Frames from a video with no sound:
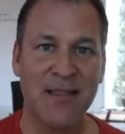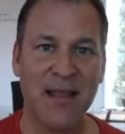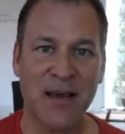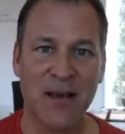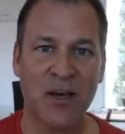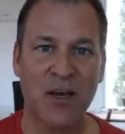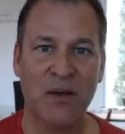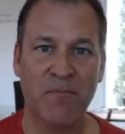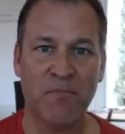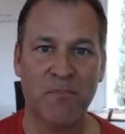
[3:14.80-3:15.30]

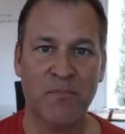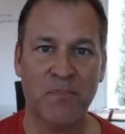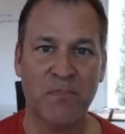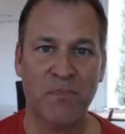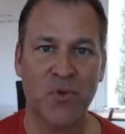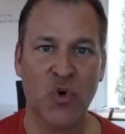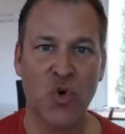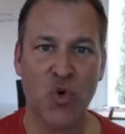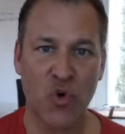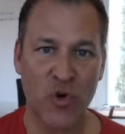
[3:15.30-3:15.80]
that could
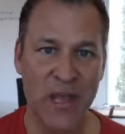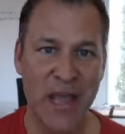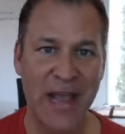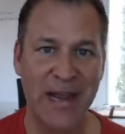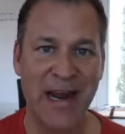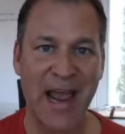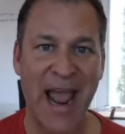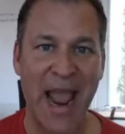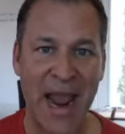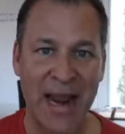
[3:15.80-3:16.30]

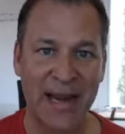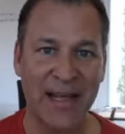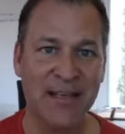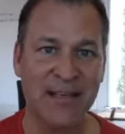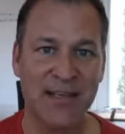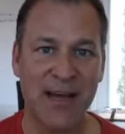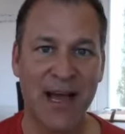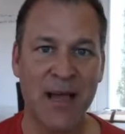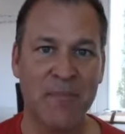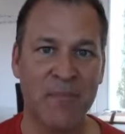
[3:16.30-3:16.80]
create
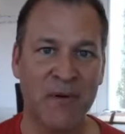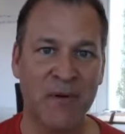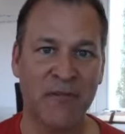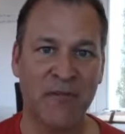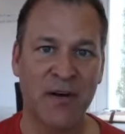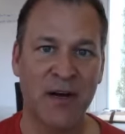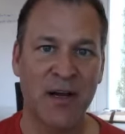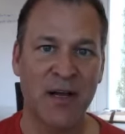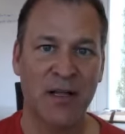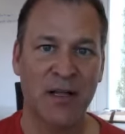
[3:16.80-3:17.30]
any type
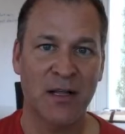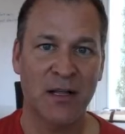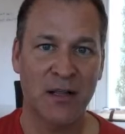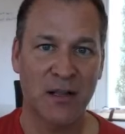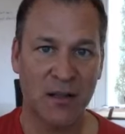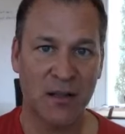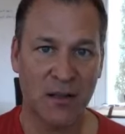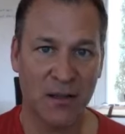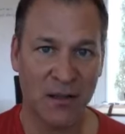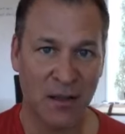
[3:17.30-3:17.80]
of
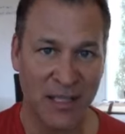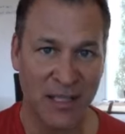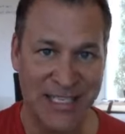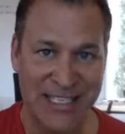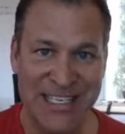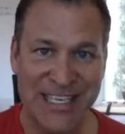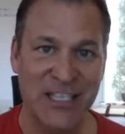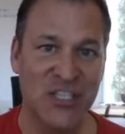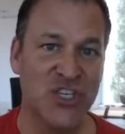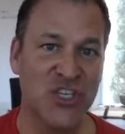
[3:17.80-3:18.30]

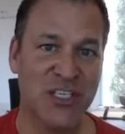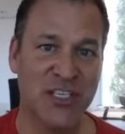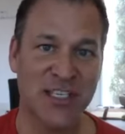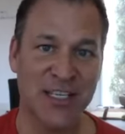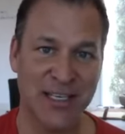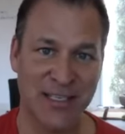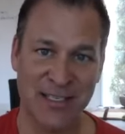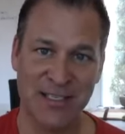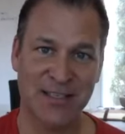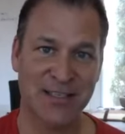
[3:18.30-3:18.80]

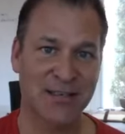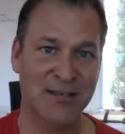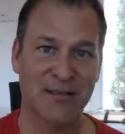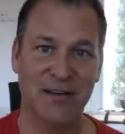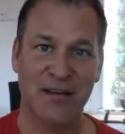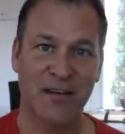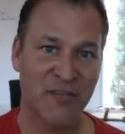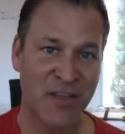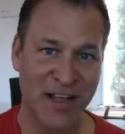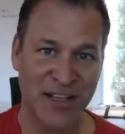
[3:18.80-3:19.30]
litigiousness,
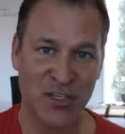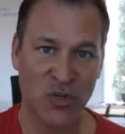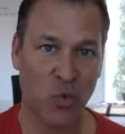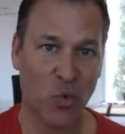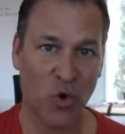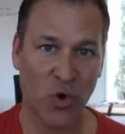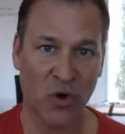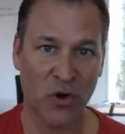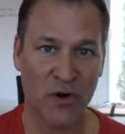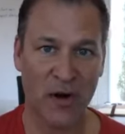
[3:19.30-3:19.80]
if that's a
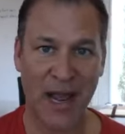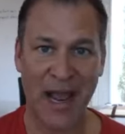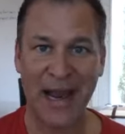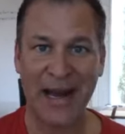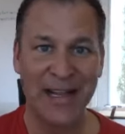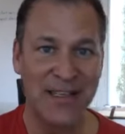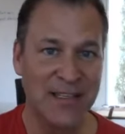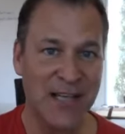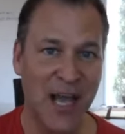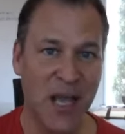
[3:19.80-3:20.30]
word,
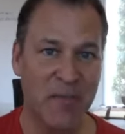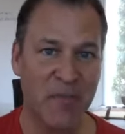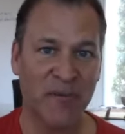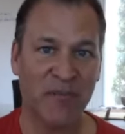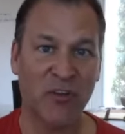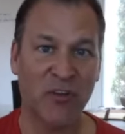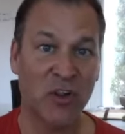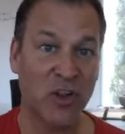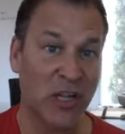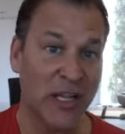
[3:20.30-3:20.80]
any type
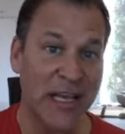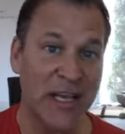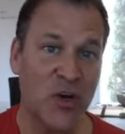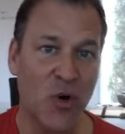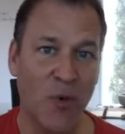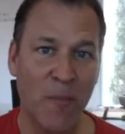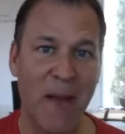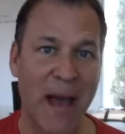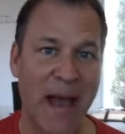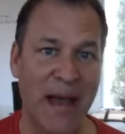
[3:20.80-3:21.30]
of
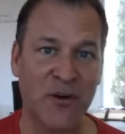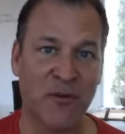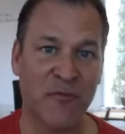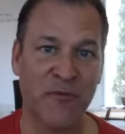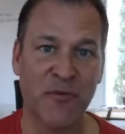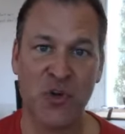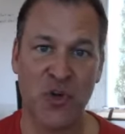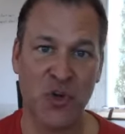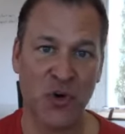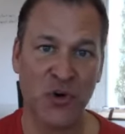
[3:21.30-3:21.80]
legal matter
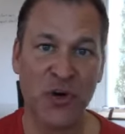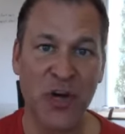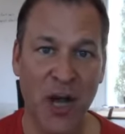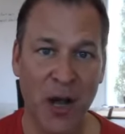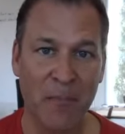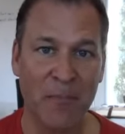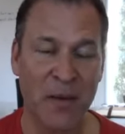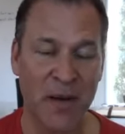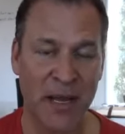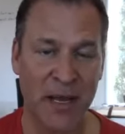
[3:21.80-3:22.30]
for your
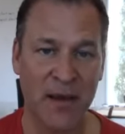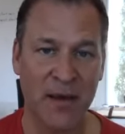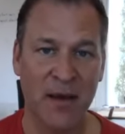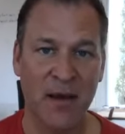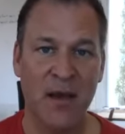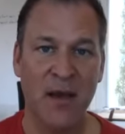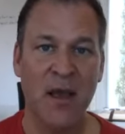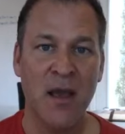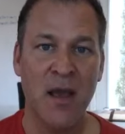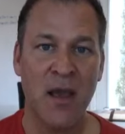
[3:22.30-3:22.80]
company,
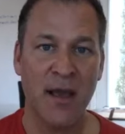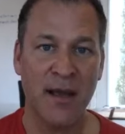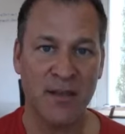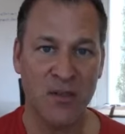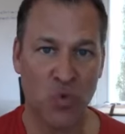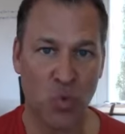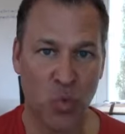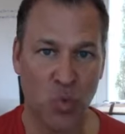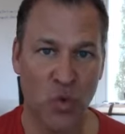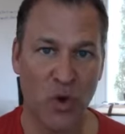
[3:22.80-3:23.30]

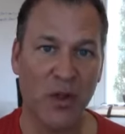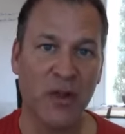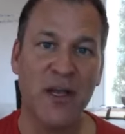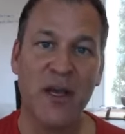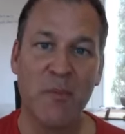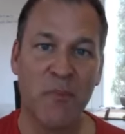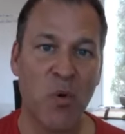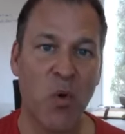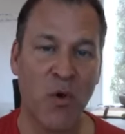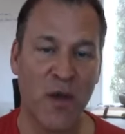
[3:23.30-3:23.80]
it's
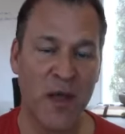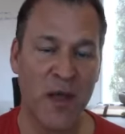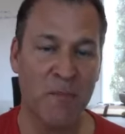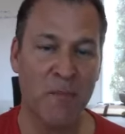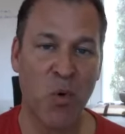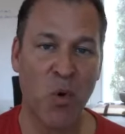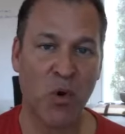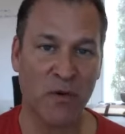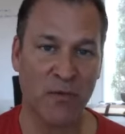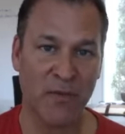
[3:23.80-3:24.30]
really
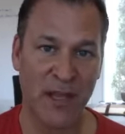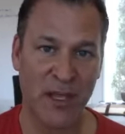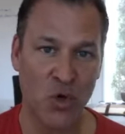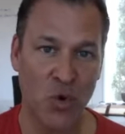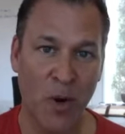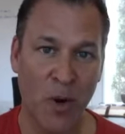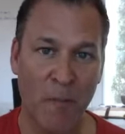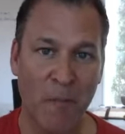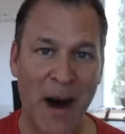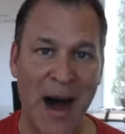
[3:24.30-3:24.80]
important that
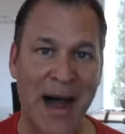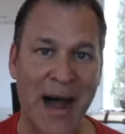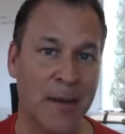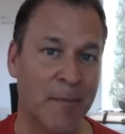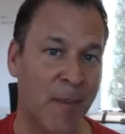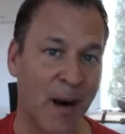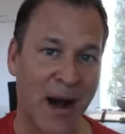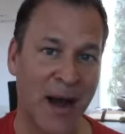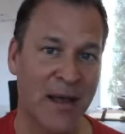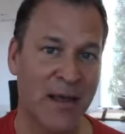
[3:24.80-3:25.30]
you
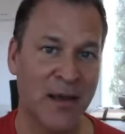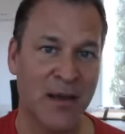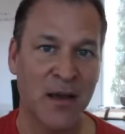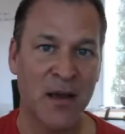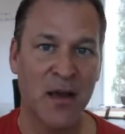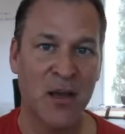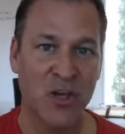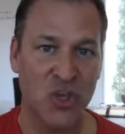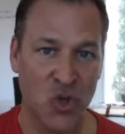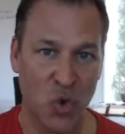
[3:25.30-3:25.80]
abide by
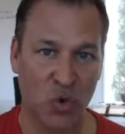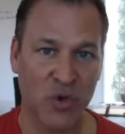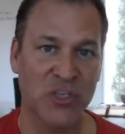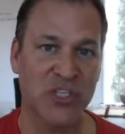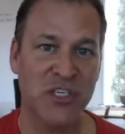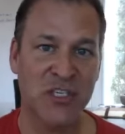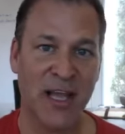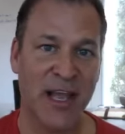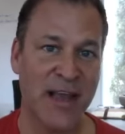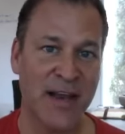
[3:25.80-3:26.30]
your
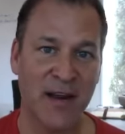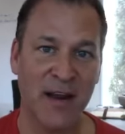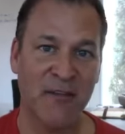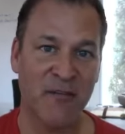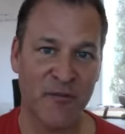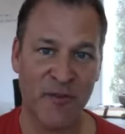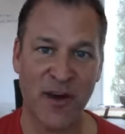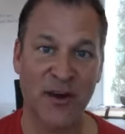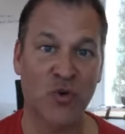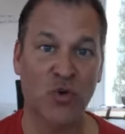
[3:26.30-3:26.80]
state
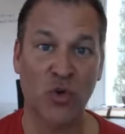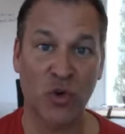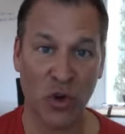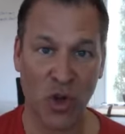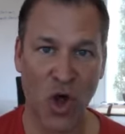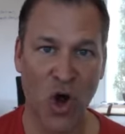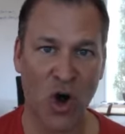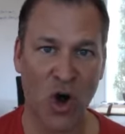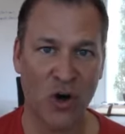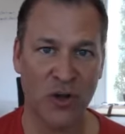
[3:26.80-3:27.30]
and
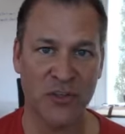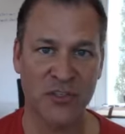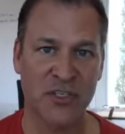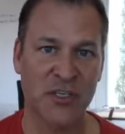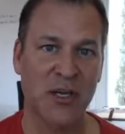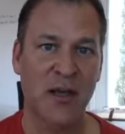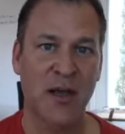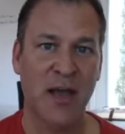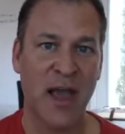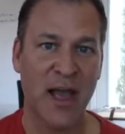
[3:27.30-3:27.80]
federal
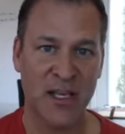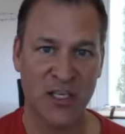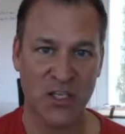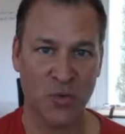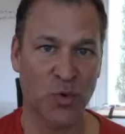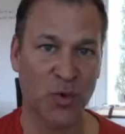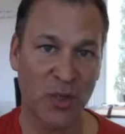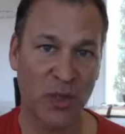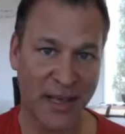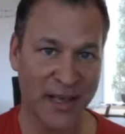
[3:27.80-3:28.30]
laws as
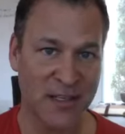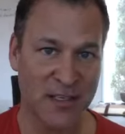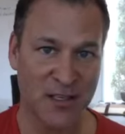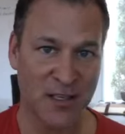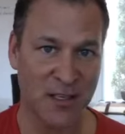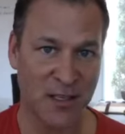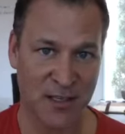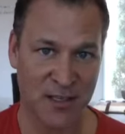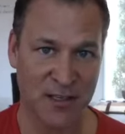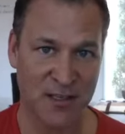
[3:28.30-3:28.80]
it
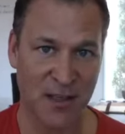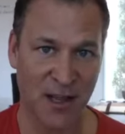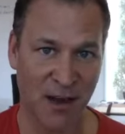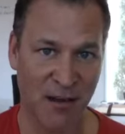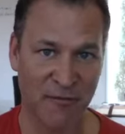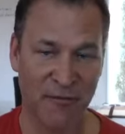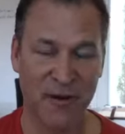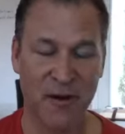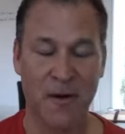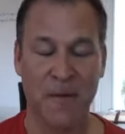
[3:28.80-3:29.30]
relates to this
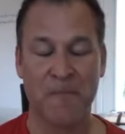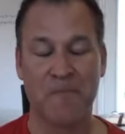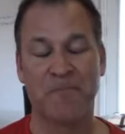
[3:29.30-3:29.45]
stuff.